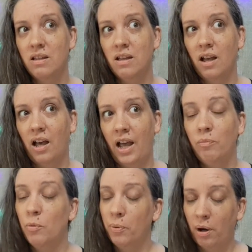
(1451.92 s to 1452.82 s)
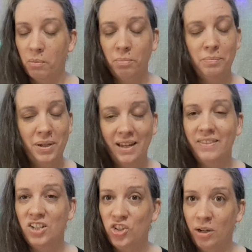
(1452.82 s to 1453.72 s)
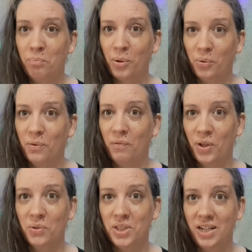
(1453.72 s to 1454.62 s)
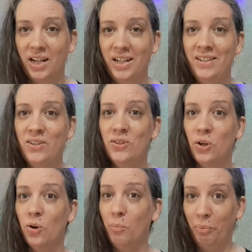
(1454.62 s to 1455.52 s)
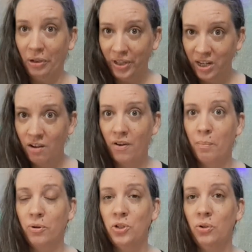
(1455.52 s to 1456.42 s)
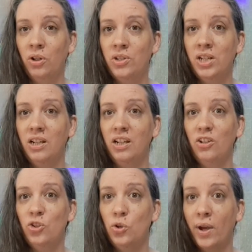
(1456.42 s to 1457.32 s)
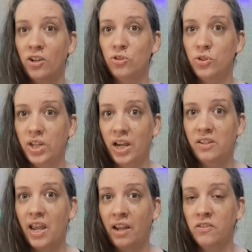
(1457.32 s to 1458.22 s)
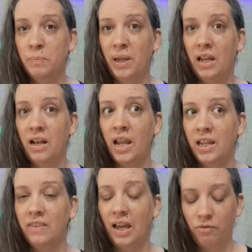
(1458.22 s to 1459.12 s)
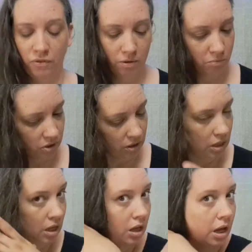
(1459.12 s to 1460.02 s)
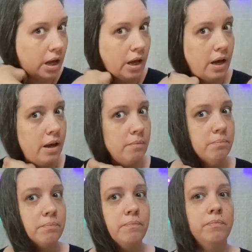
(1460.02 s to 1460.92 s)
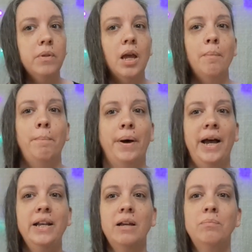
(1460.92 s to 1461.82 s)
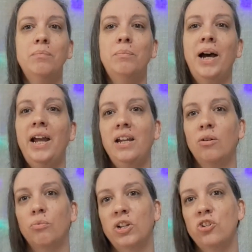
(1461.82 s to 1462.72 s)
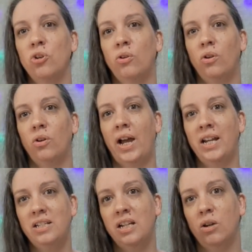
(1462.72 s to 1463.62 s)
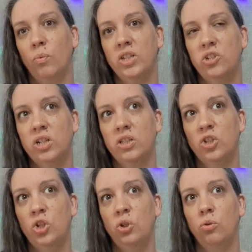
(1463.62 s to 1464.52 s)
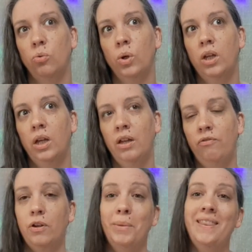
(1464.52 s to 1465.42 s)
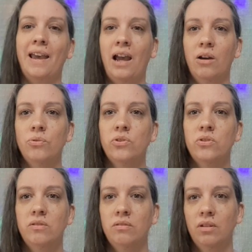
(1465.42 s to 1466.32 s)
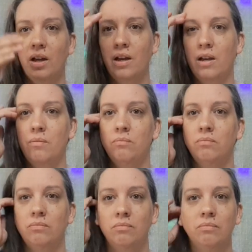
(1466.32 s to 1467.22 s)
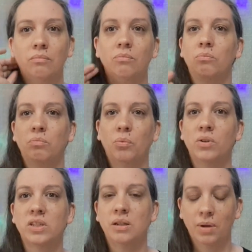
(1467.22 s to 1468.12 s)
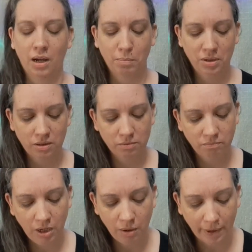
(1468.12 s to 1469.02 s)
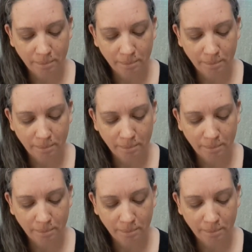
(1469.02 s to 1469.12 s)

I will probably be at the gym both of those days, so plenty of opportunity to exercise and spin and get that filmed. But my original idea was just to film in the house, but we'll see what happens. Anyway,